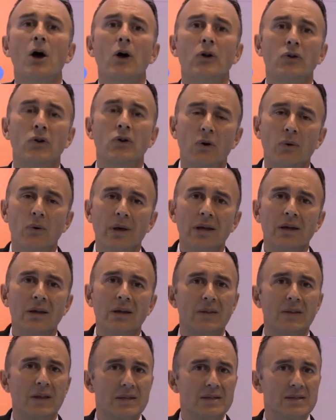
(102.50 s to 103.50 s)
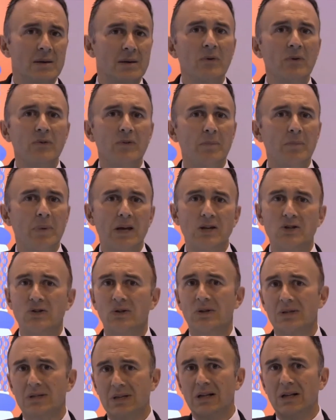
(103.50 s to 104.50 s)
knowing that some of the
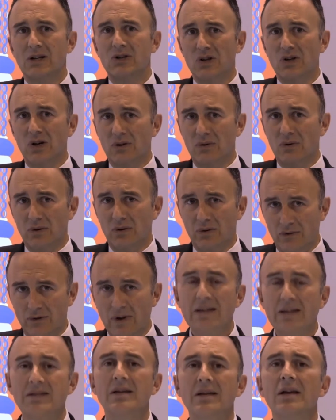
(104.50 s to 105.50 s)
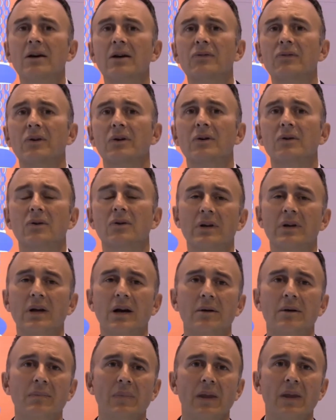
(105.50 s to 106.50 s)
patients still show flattening of the
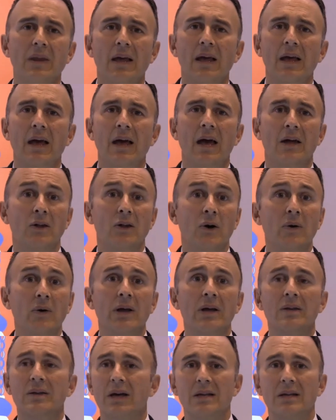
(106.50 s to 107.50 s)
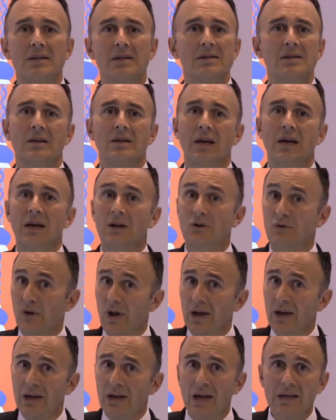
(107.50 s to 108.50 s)
cornea, knowing that in
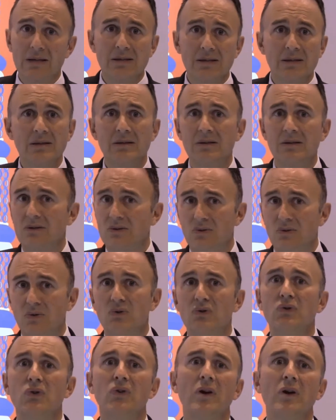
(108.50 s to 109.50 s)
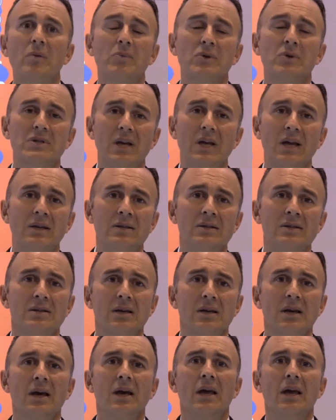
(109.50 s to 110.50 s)
rare cases 2 to 3%
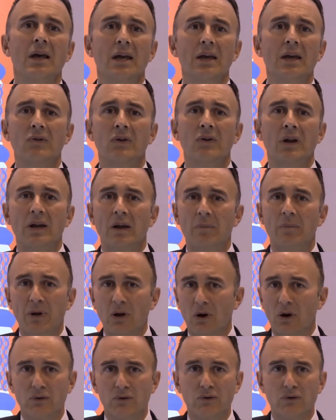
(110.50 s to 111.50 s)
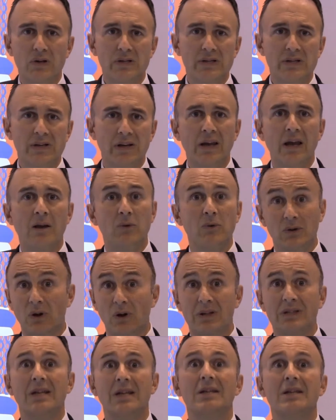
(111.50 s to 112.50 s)
even an epi of cross-linking would
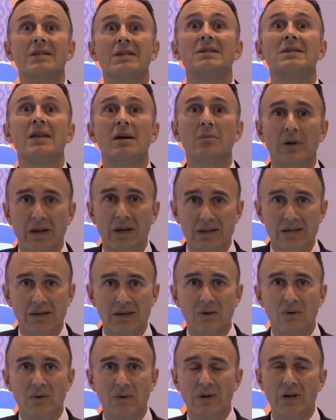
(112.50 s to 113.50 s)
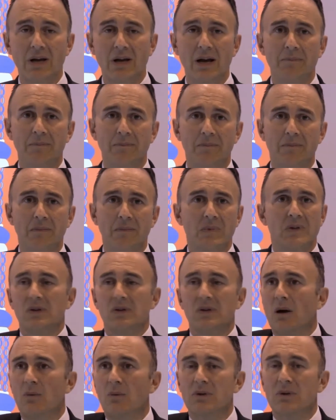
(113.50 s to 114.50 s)
not yet stabilize the cornea.
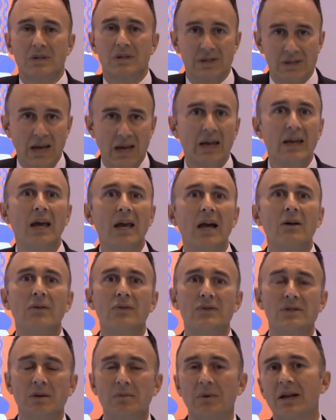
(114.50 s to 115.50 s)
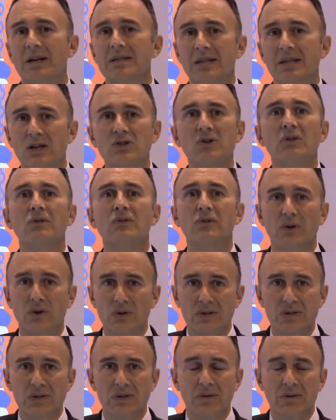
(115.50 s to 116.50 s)
So I would take care of stabilization
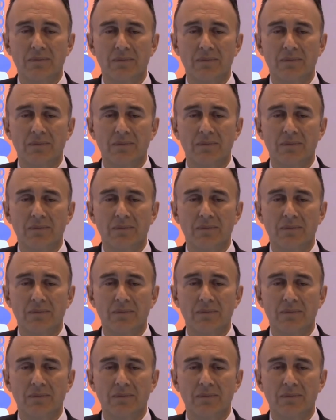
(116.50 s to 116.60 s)
first.